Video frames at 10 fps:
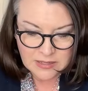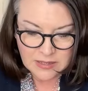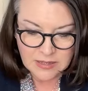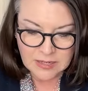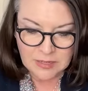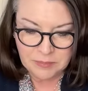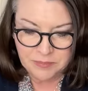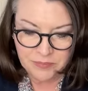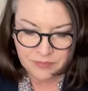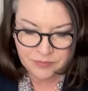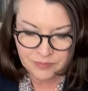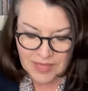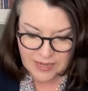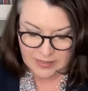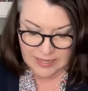um,
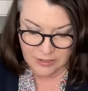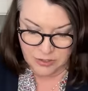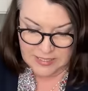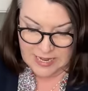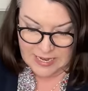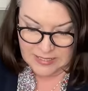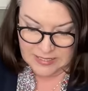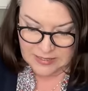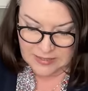at a later date.